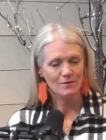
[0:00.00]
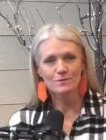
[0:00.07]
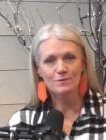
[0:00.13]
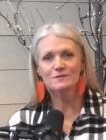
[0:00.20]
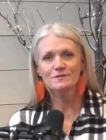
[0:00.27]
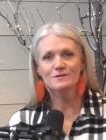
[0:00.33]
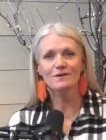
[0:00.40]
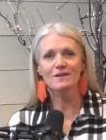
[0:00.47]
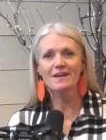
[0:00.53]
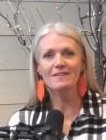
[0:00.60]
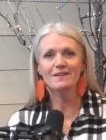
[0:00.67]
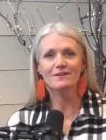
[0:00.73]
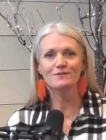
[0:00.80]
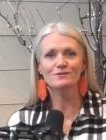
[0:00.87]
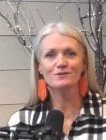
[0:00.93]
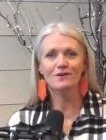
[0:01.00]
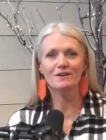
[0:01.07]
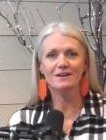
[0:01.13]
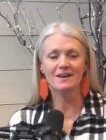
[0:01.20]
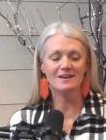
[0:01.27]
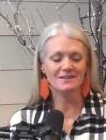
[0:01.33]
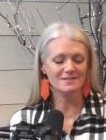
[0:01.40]
We're so glad that you're
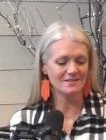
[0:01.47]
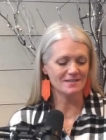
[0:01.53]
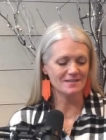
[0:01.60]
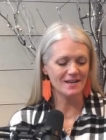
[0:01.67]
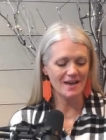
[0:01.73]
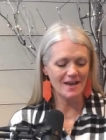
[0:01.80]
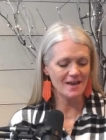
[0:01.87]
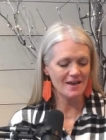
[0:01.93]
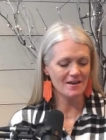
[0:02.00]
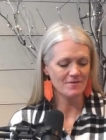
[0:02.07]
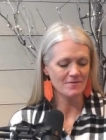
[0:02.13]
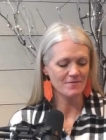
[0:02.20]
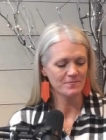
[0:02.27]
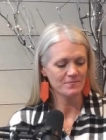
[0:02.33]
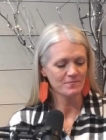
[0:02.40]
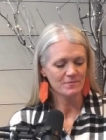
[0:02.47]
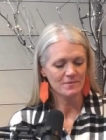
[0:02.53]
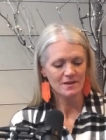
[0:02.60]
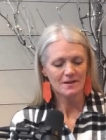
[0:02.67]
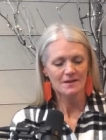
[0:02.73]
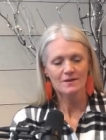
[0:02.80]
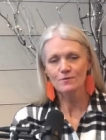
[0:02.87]
joining us today.
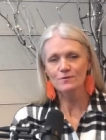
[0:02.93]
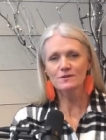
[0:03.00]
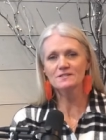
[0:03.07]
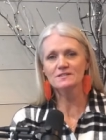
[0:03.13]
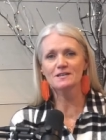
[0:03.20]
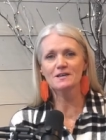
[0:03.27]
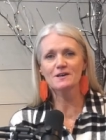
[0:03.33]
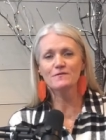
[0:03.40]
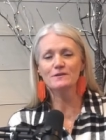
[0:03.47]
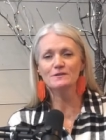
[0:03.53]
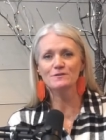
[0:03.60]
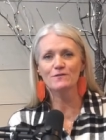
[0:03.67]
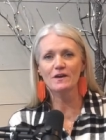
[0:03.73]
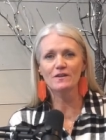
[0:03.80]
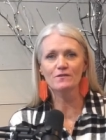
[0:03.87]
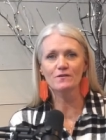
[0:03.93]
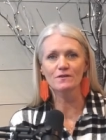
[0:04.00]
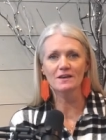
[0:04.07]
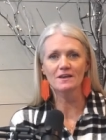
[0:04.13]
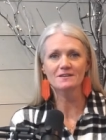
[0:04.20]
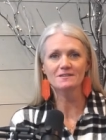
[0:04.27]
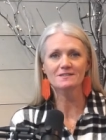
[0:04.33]
We're going to sing of his
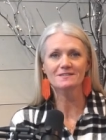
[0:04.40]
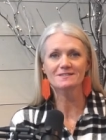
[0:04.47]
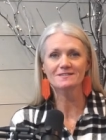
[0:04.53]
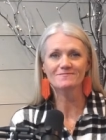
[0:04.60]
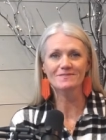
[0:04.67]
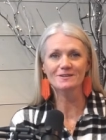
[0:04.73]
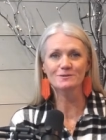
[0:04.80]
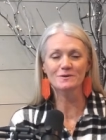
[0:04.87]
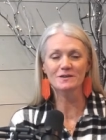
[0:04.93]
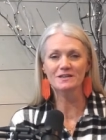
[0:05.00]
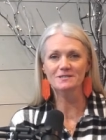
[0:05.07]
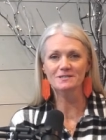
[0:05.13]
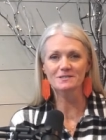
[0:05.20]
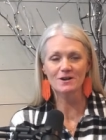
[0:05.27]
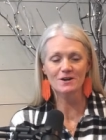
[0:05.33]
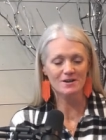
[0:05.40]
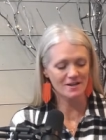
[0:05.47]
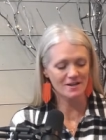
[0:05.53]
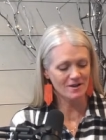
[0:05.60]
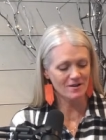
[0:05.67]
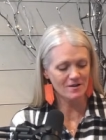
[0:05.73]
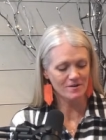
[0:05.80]
faithfulness as we get
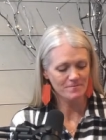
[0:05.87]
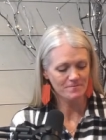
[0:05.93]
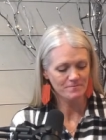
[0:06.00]
started here.